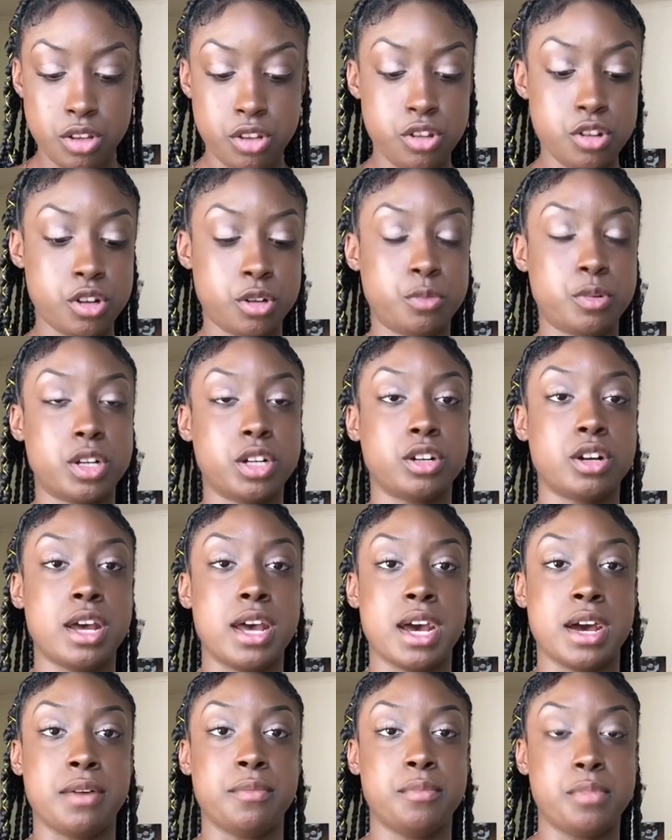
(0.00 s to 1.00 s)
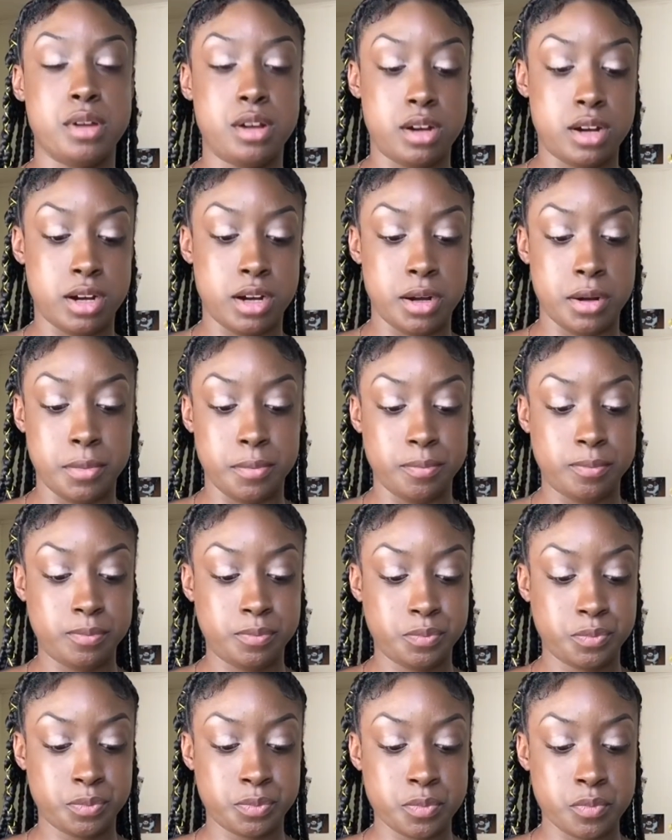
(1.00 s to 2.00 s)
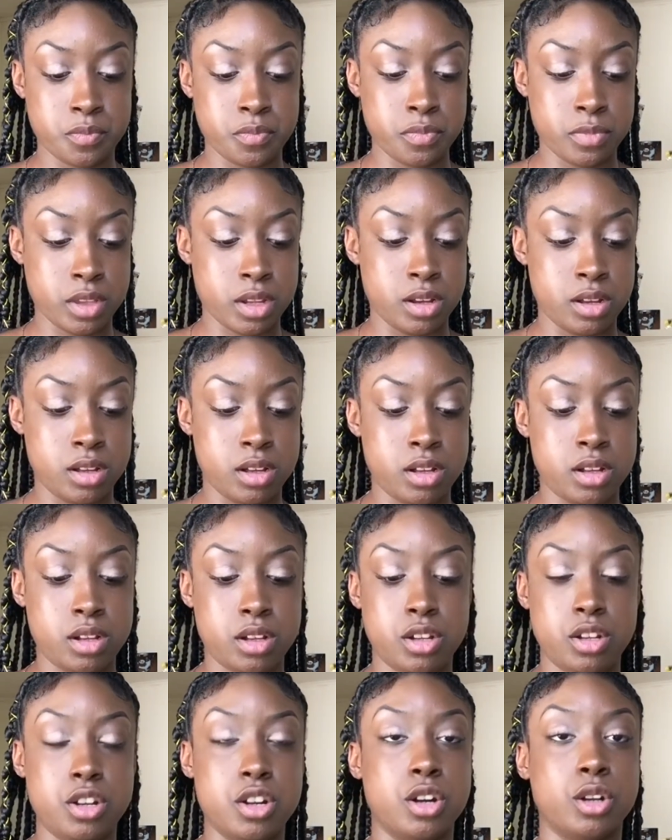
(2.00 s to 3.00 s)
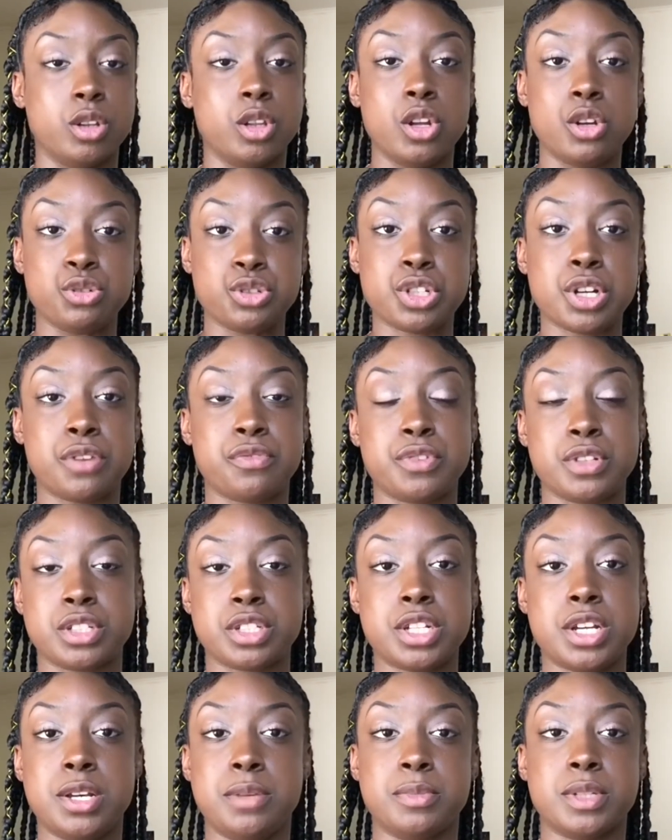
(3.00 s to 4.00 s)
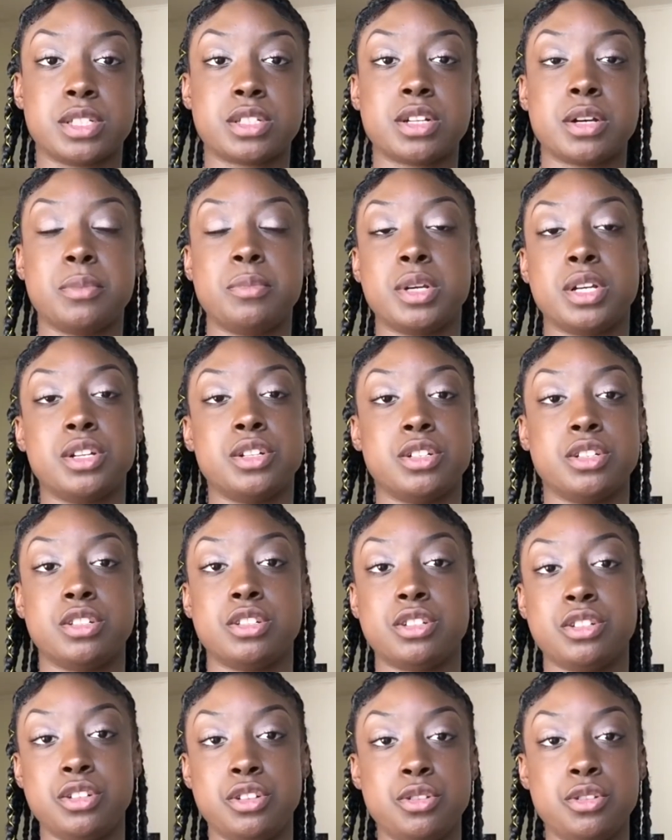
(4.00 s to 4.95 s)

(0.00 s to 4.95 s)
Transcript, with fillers: you don't want to have um, you know, low self-esteem and stuff because